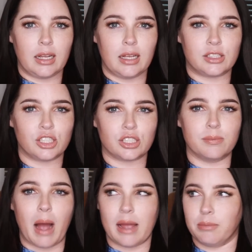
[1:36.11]
It's just
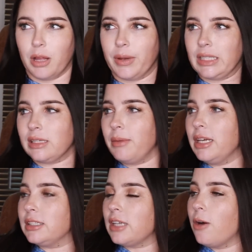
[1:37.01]
mind blowing to me.
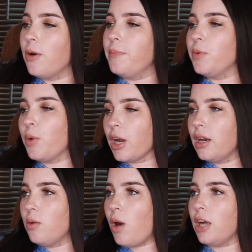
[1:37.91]
So we're
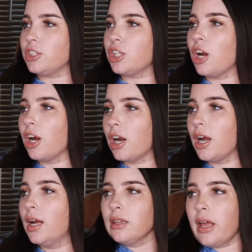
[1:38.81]
gonna watch
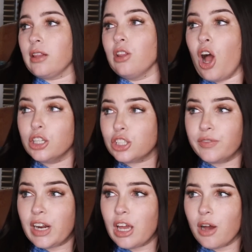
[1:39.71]
her like launch
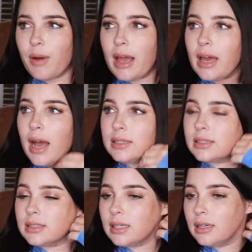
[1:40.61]
video, I
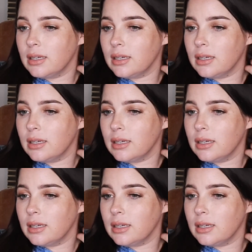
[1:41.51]
guess.